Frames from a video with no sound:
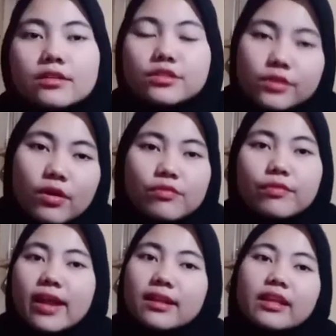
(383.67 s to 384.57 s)
So
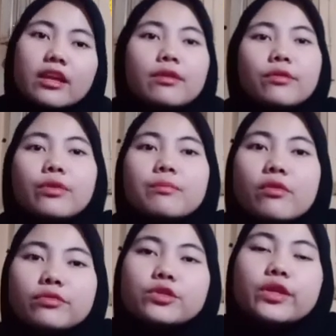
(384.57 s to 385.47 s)
finally, we
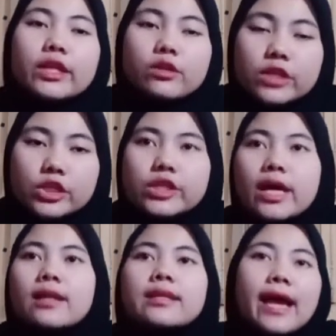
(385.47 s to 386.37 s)
move to
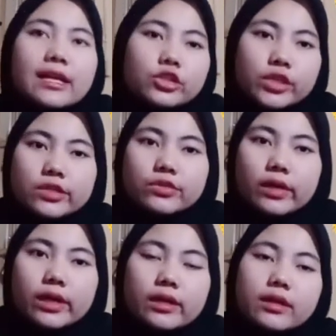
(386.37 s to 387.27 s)
Indonesian hand
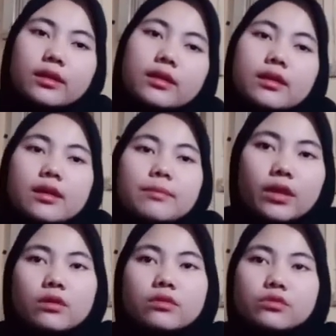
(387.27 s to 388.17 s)
gesture.
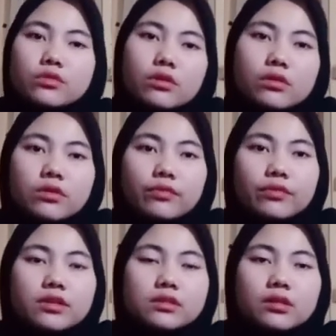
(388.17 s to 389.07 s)
So the
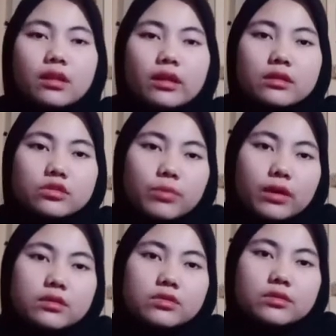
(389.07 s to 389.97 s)
first, like this
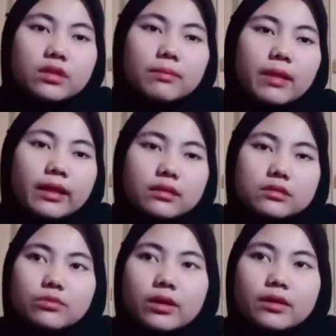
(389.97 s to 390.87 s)
one, same like
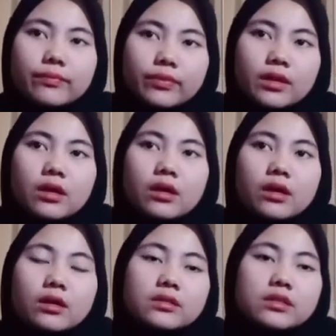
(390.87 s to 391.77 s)
this one.
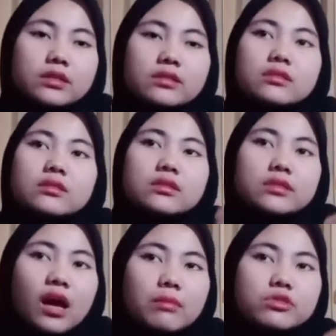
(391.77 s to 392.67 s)
This is the
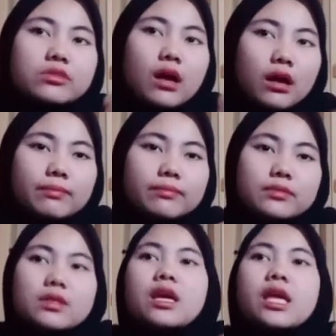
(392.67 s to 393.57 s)
thumbs up.
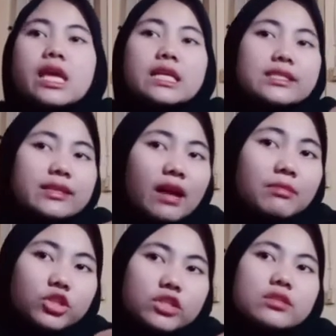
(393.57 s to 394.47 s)
It's a
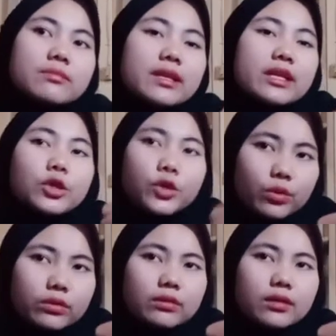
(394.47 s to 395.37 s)
common gesture meaning
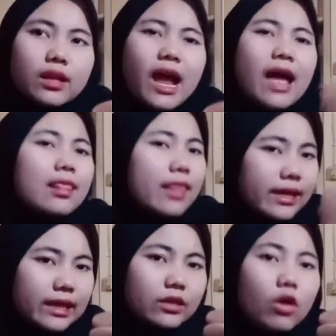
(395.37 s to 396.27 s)
good, I
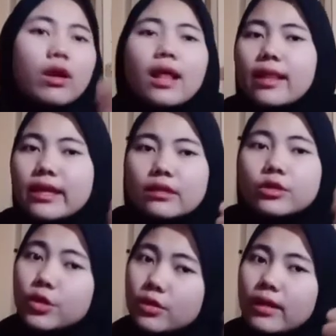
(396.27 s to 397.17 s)
like it, or I like it,
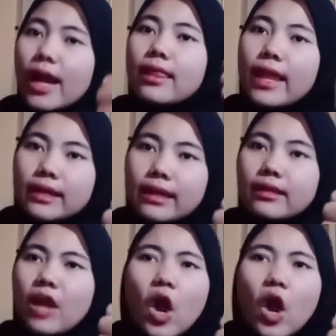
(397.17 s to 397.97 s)
good, I like it.